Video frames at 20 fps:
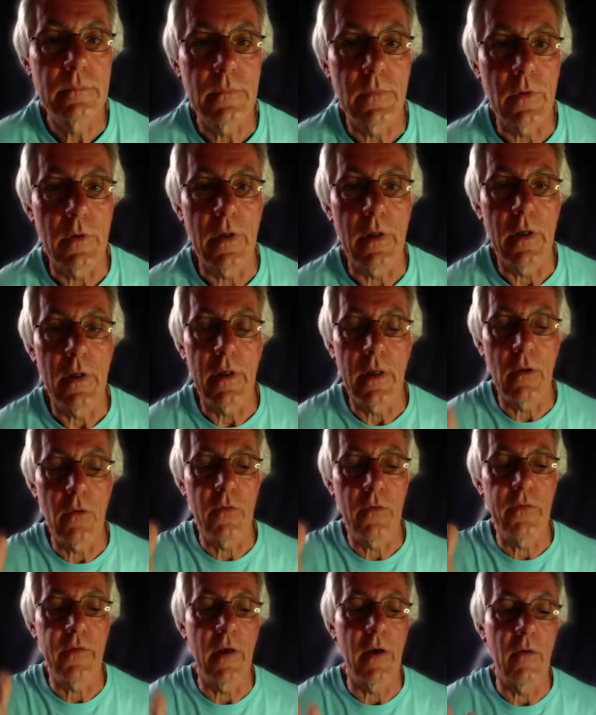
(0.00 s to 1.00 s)
okay,
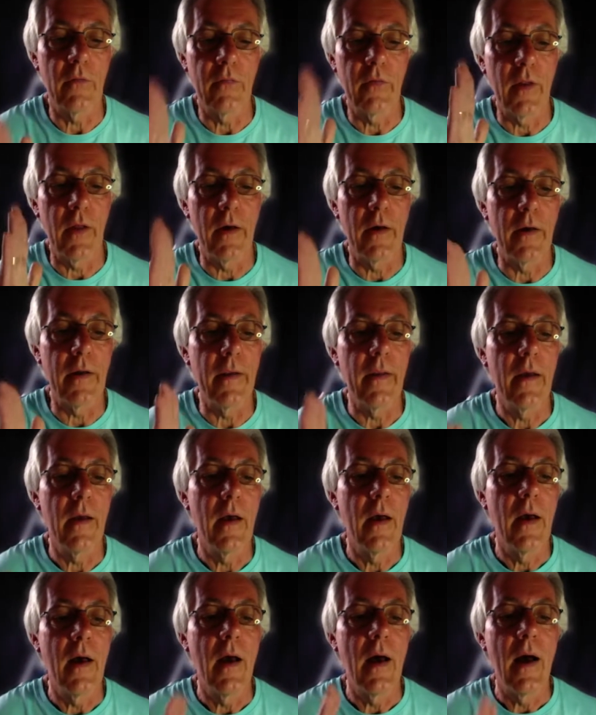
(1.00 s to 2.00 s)
north-south line,
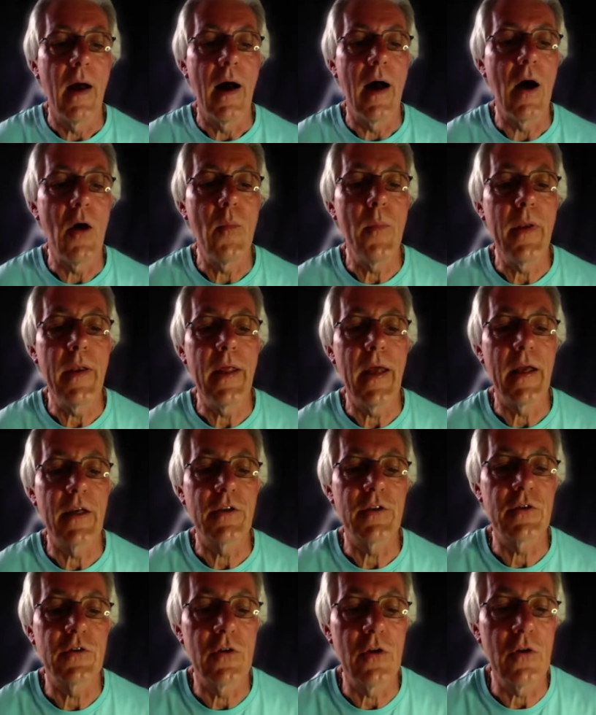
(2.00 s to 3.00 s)
how many
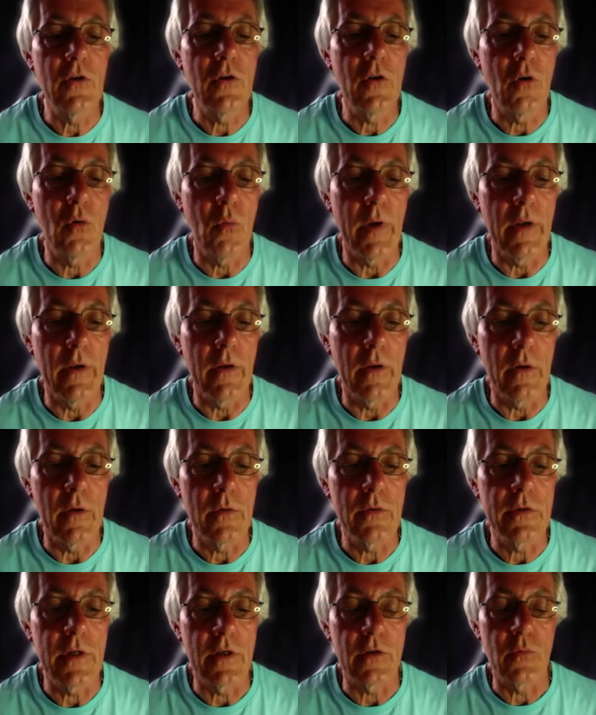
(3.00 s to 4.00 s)
external
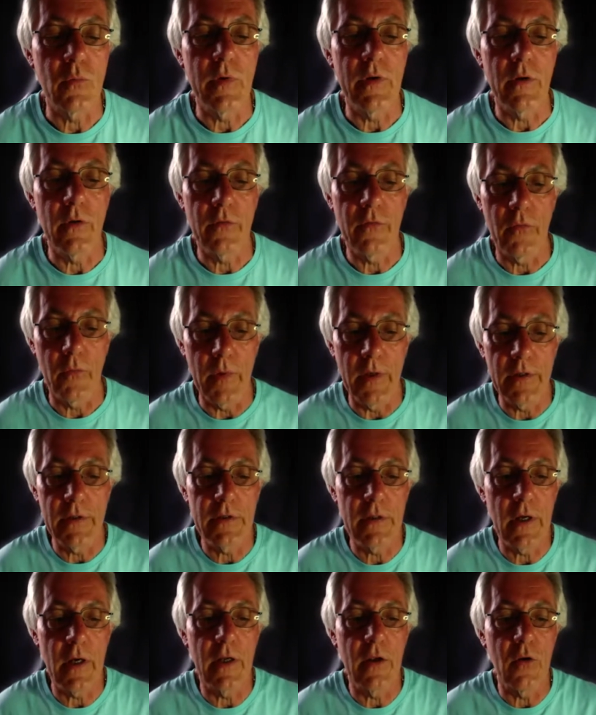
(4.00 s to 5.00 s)
windows, that's windows from
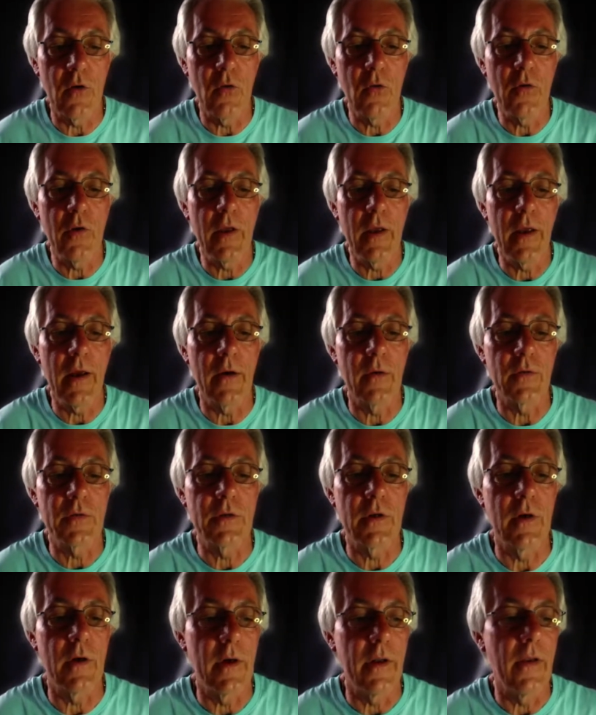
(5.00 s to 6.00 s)
inside looking
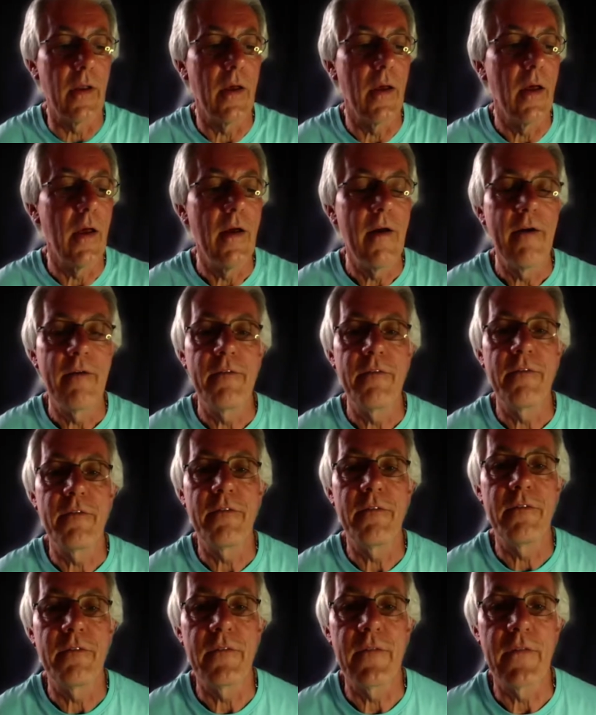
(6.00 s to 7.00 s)
outside
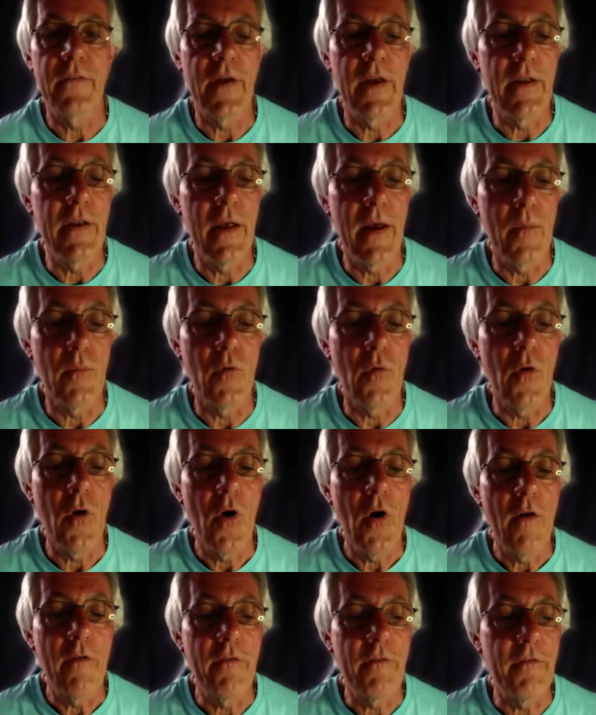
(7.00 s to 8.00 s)
in Hebron,
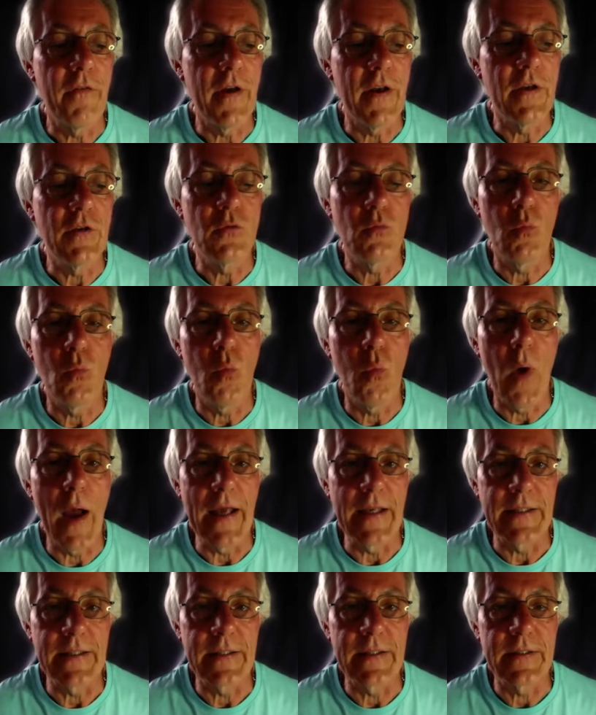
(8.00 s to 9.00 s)
face
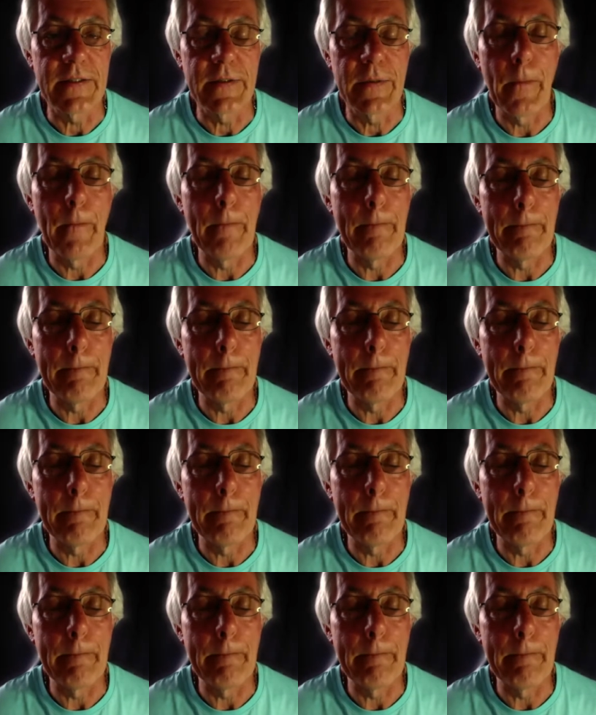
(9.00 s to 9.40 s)
west?